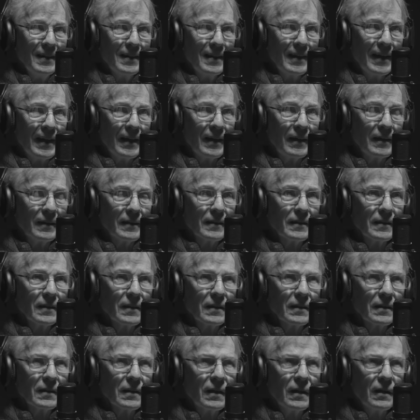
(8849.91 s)
and
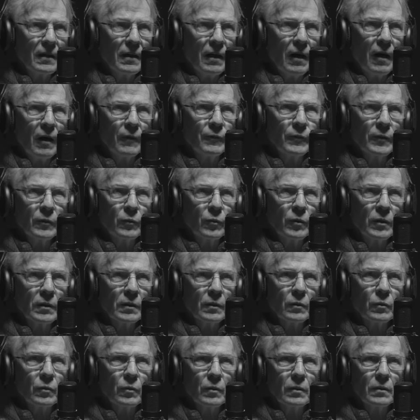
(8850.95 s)
I often
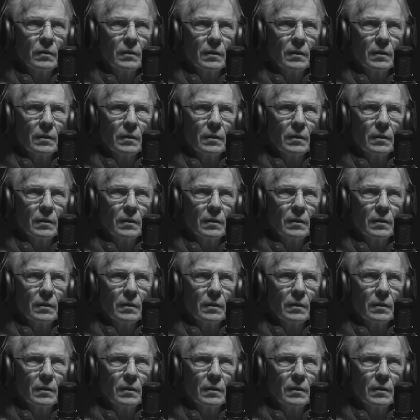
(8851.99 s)
wonder,